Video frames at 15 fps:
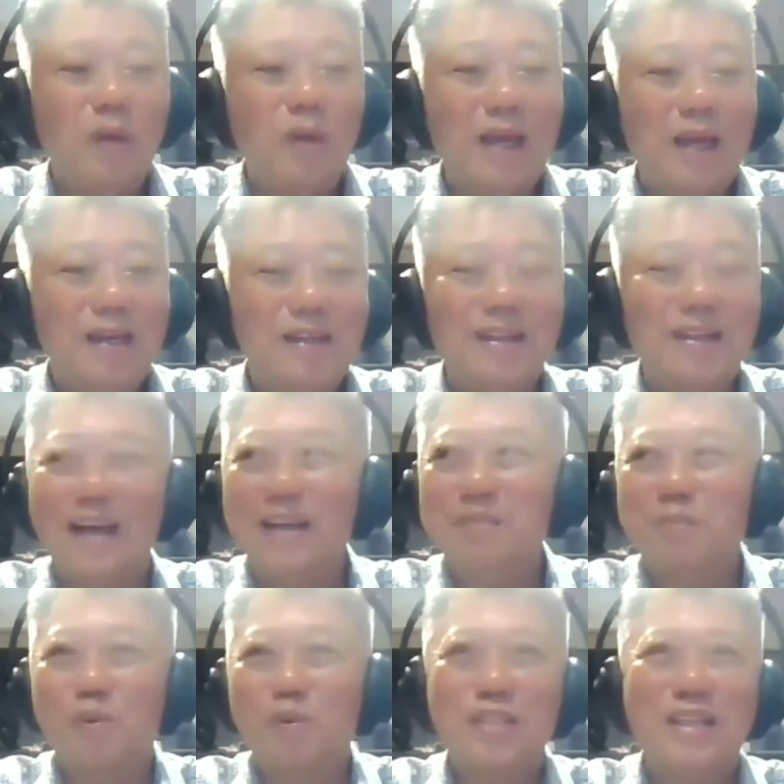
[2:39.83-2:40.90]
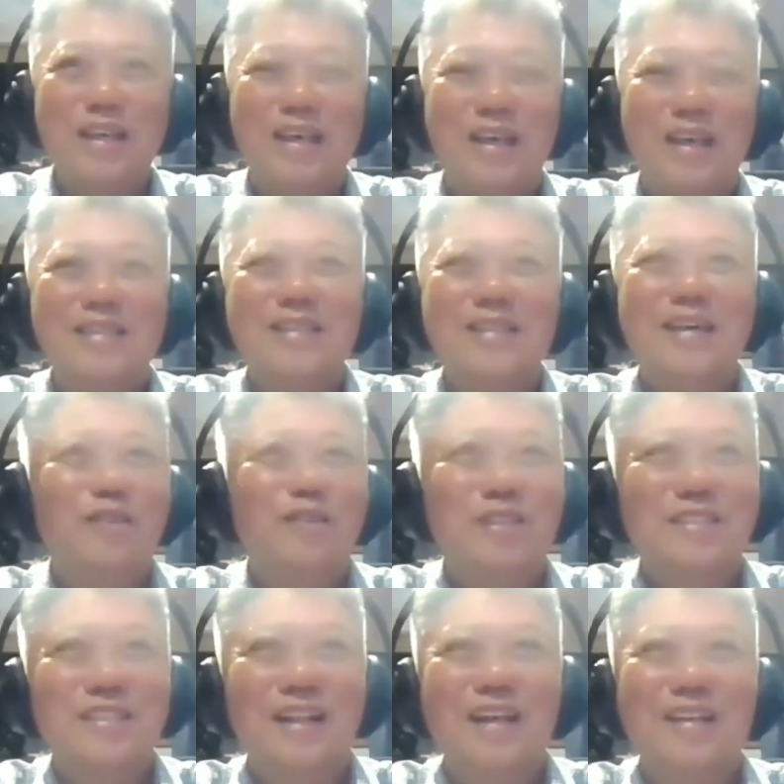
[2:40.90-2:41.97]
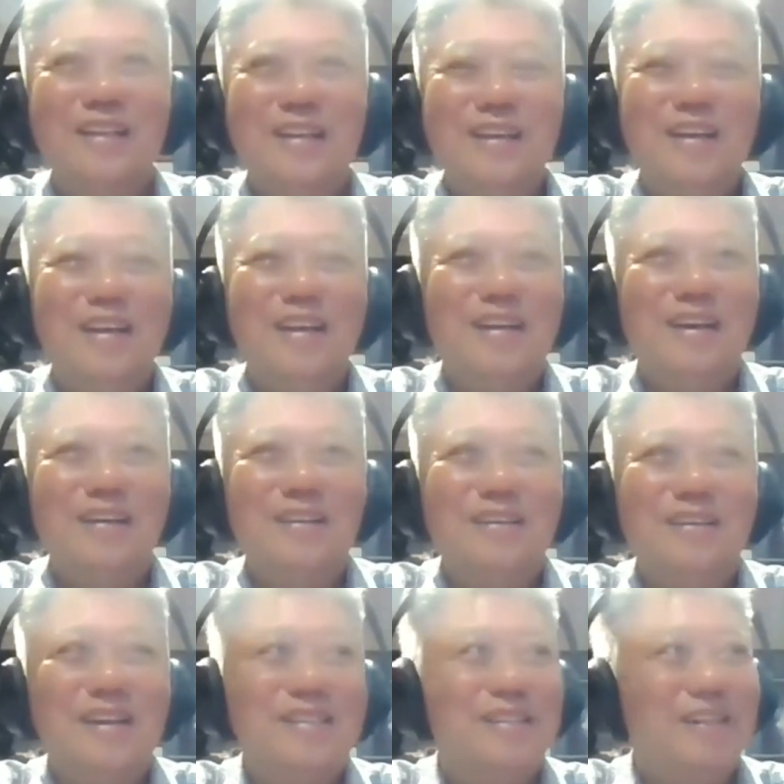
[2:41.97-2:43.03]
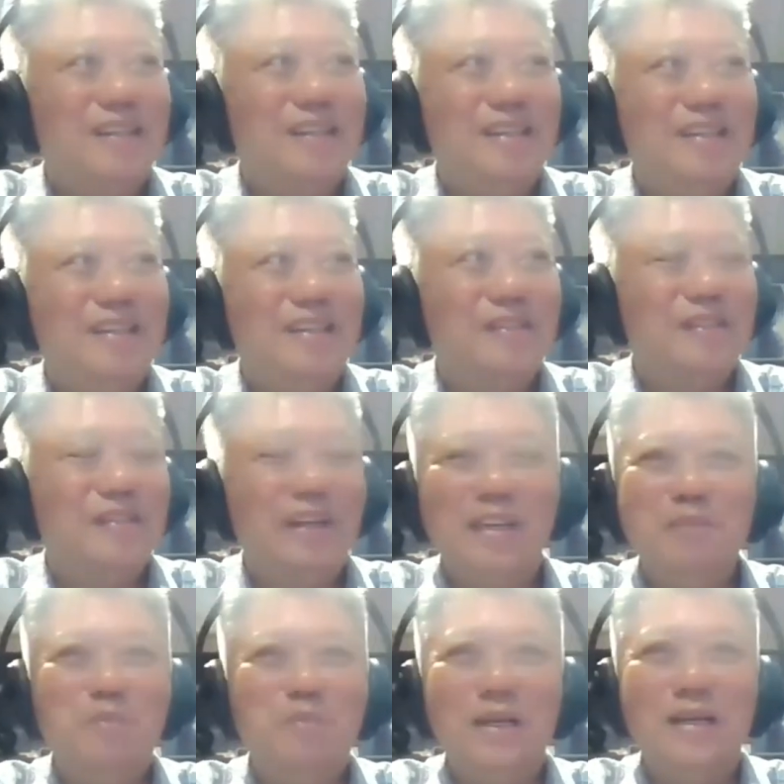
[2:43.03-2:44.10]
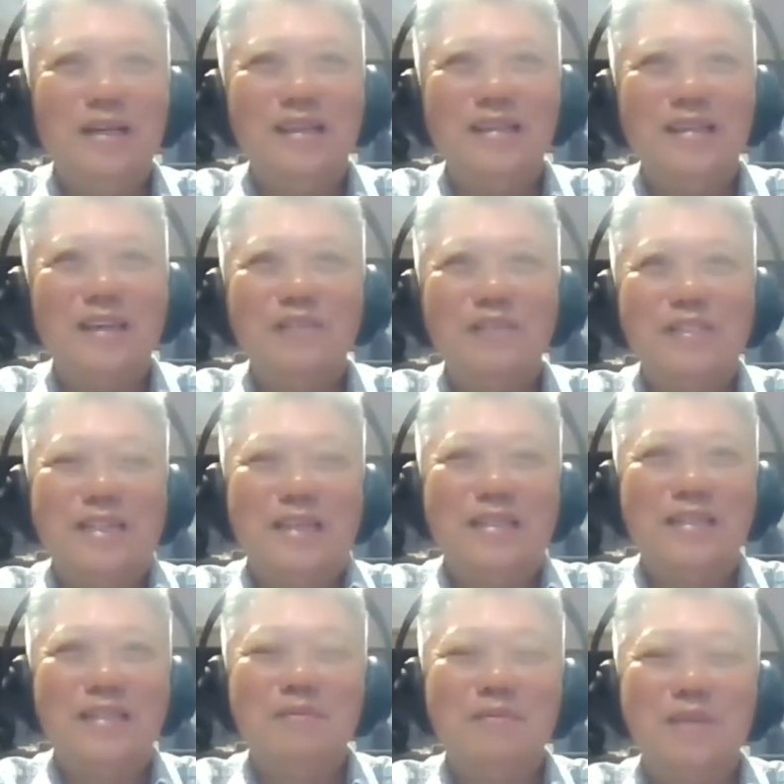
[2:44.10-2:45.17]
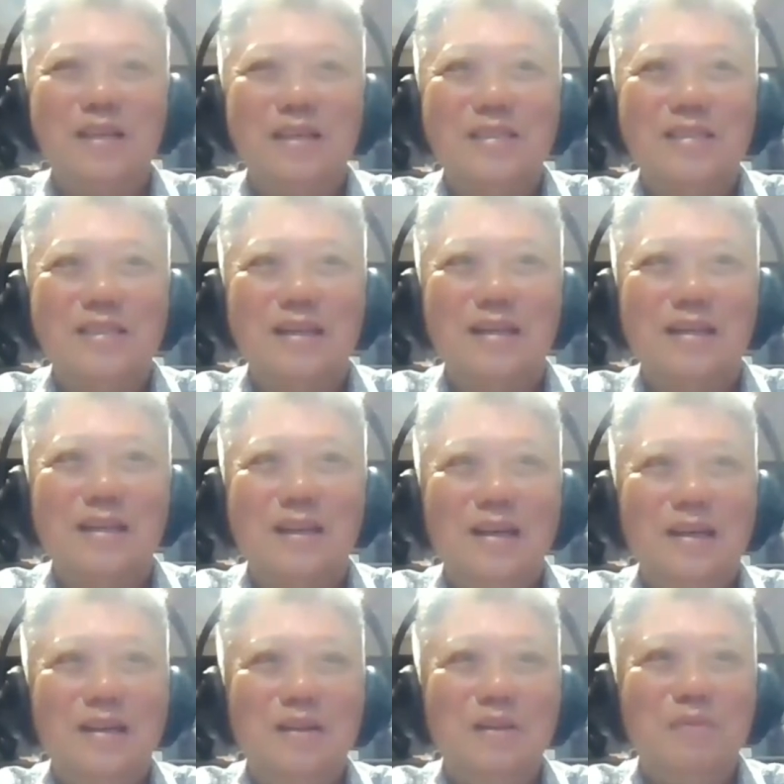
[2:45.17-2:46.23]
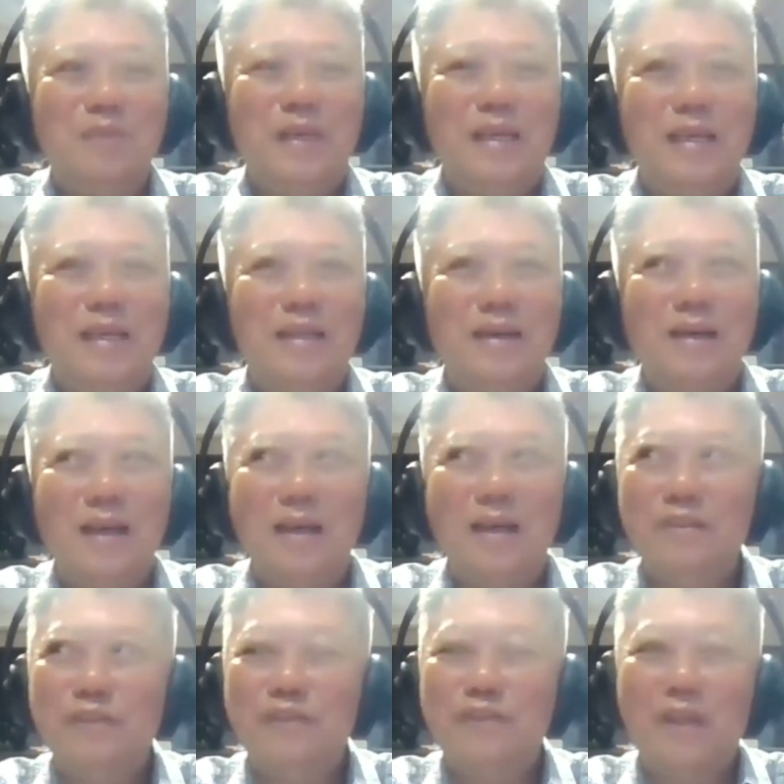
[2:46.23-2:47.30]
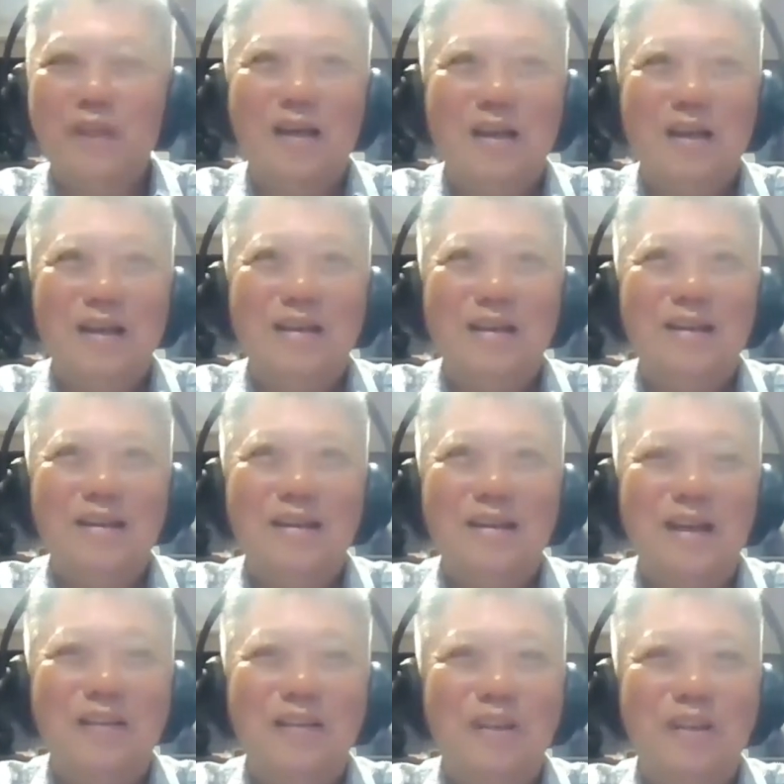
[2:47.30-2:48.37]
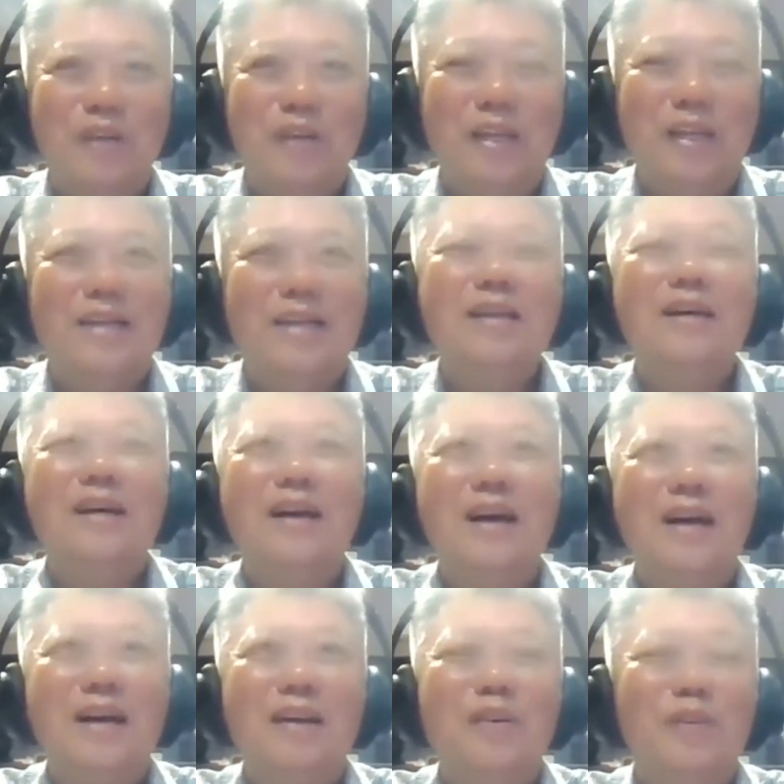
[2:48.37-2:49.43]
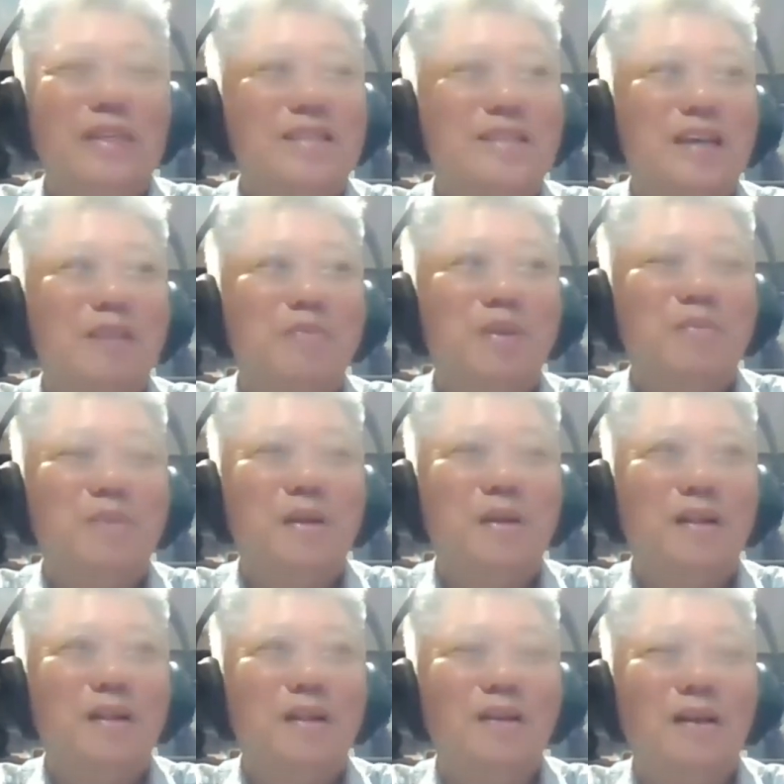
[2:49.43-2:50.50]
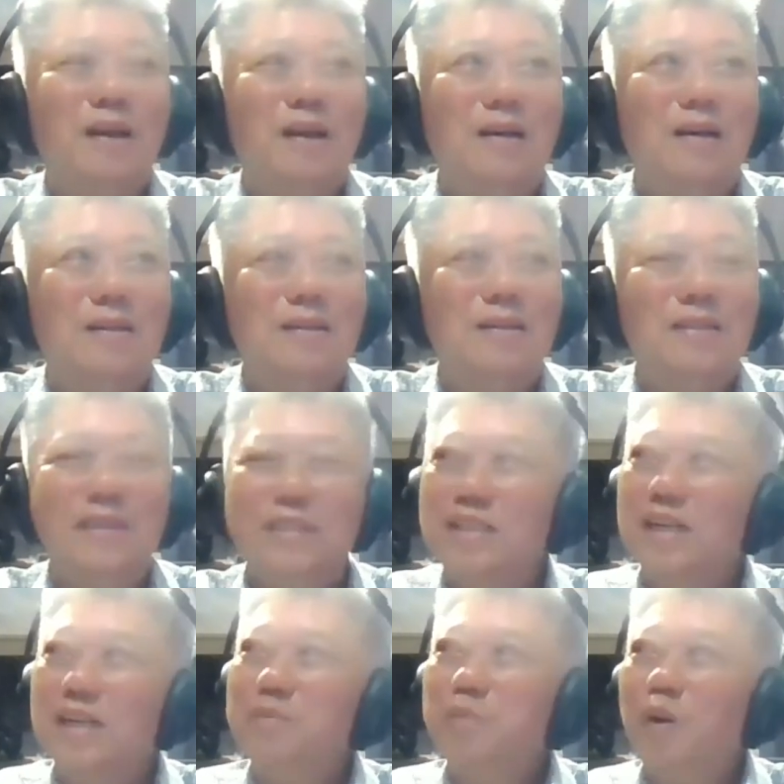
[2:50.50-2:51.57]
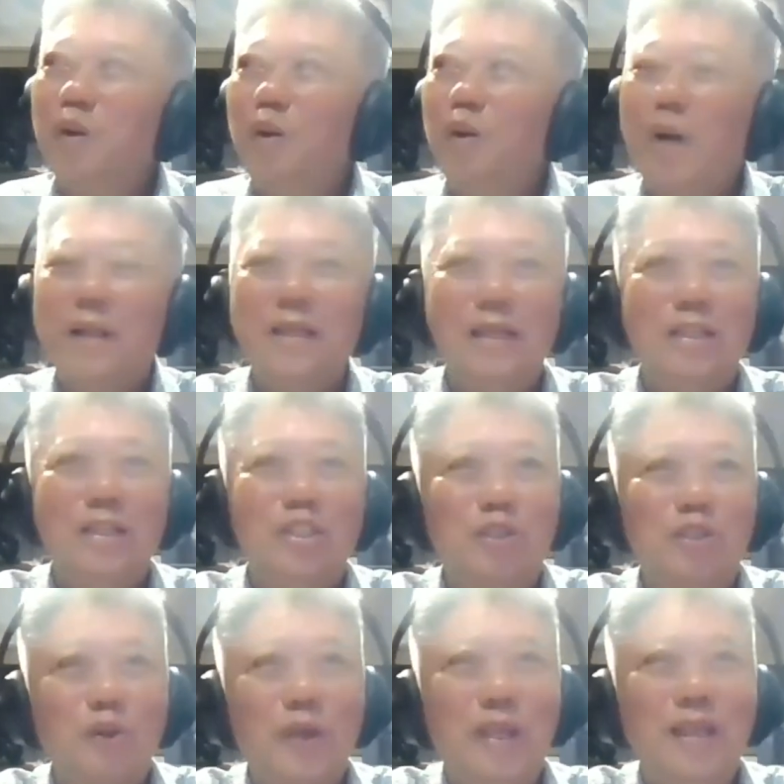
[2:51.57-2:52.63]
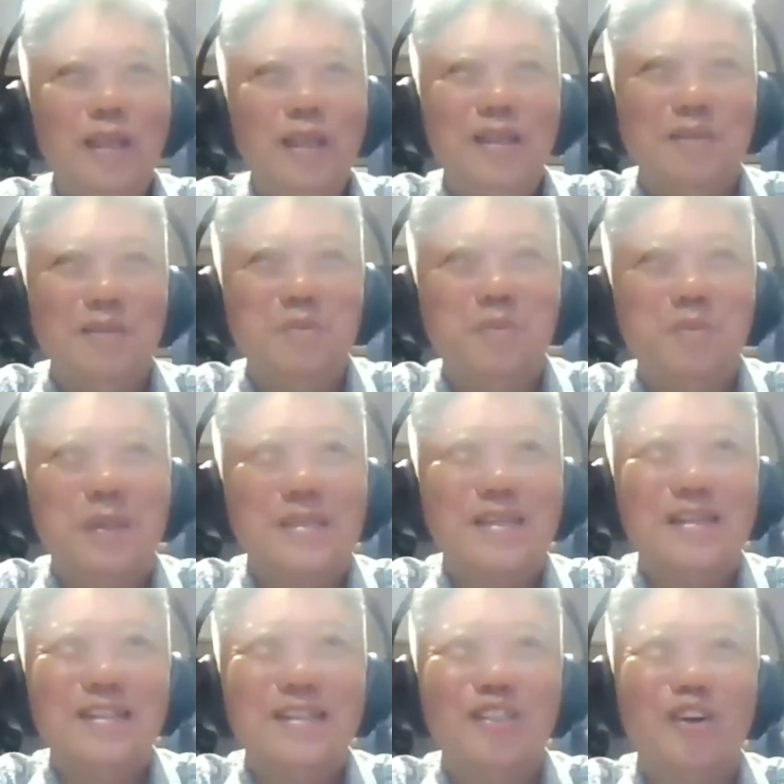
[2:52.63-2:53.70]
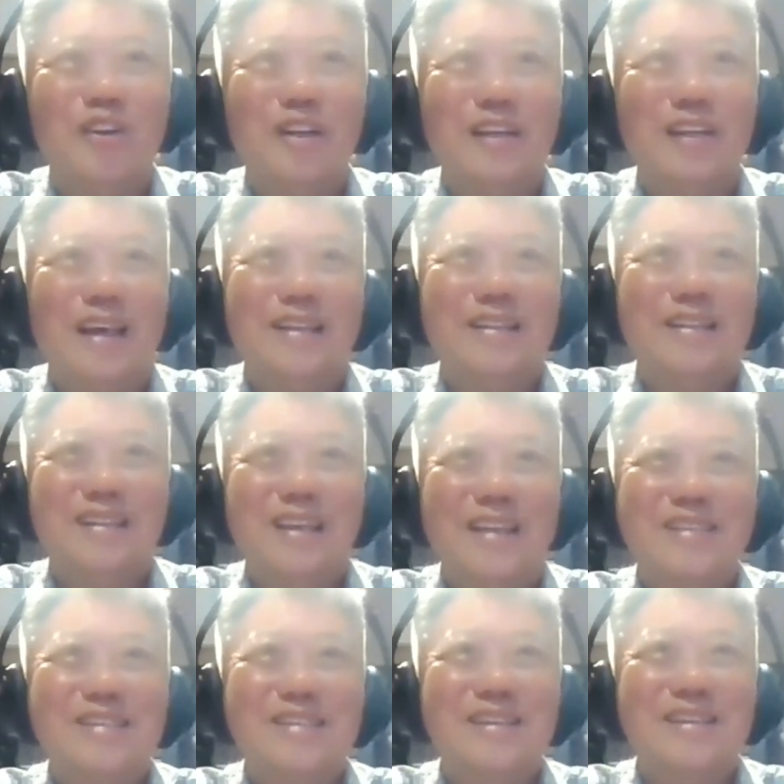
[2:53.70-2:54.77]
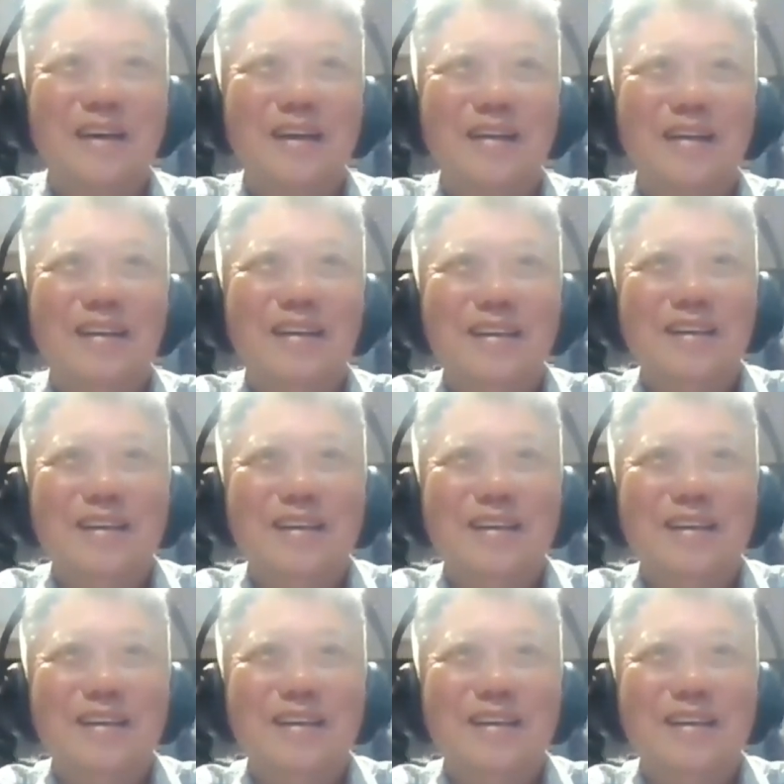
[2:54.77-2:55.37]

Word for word: When I heard that I had prostate cancer, I was like uh, actually really blurred and devastated because uh, being in a health health arena, I always tell people uh, in Singapore, one in three person is gonna get cancer, right?